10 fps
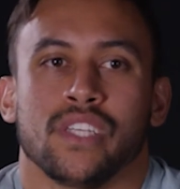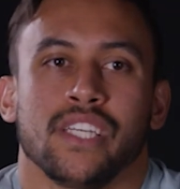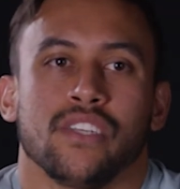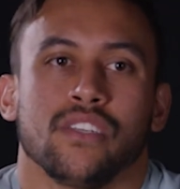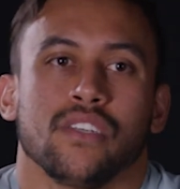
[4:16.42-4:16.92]
or
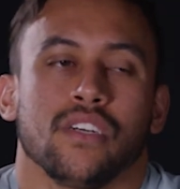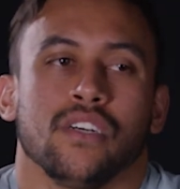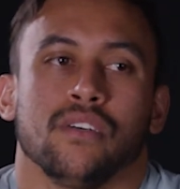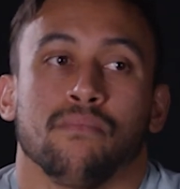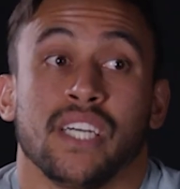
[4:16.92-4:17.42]
later
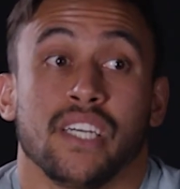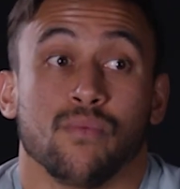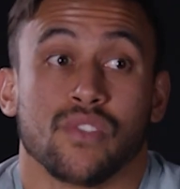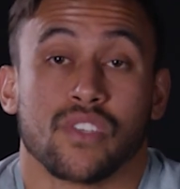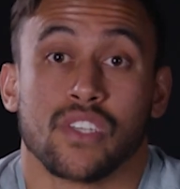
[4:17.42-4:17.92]
my head
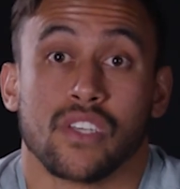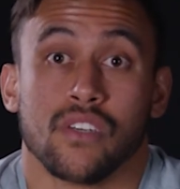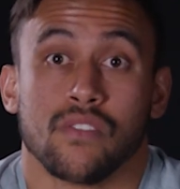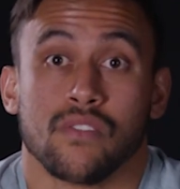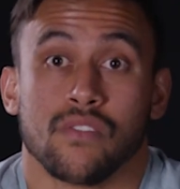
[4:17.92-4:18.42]
was gonna
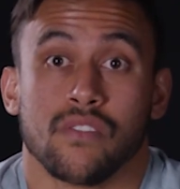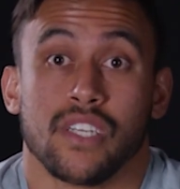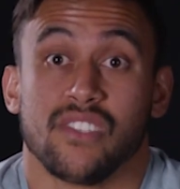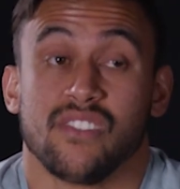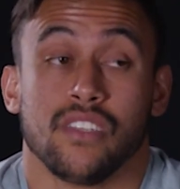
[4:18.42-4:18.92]
go.
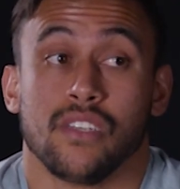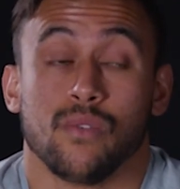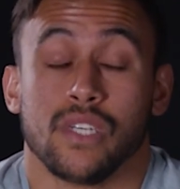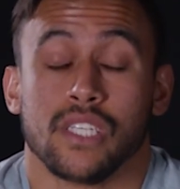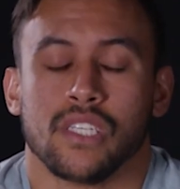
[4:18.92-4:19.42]
I just didn't know
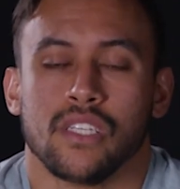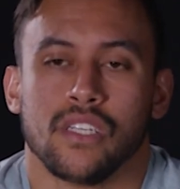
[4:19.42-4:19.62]
when.